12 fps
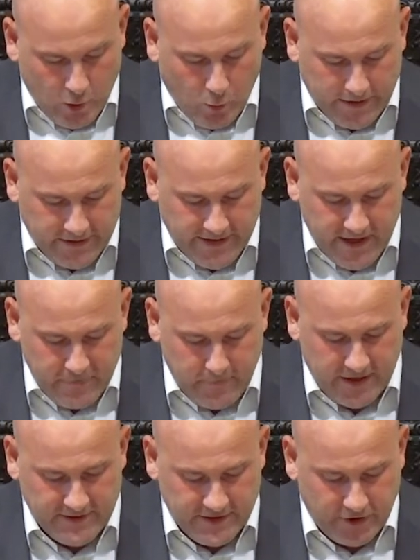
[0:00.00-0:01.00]
When the day of
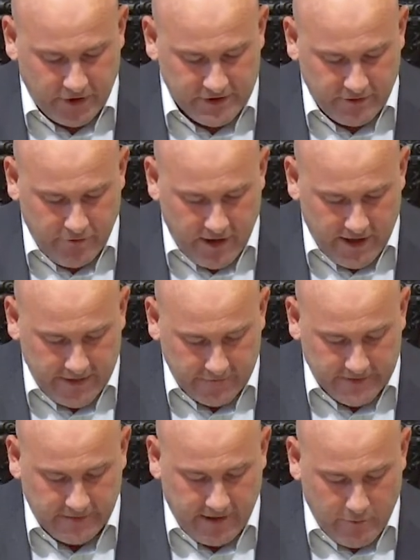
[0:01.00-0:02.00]
Pentecost
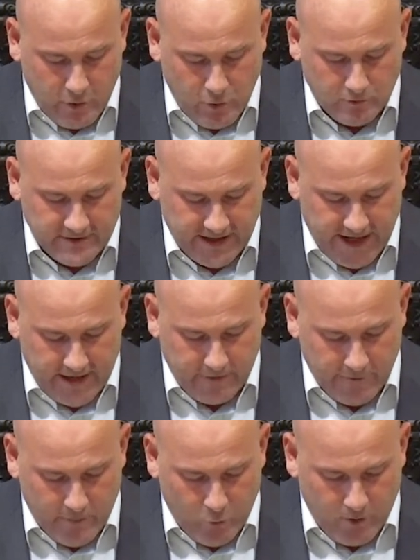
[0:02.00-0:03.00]
arrived, they were all
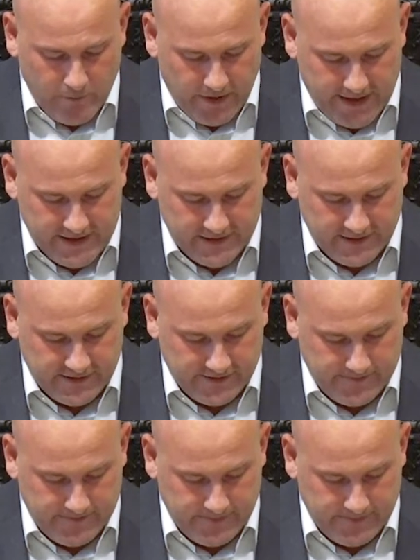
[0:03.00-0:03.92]
together in one place.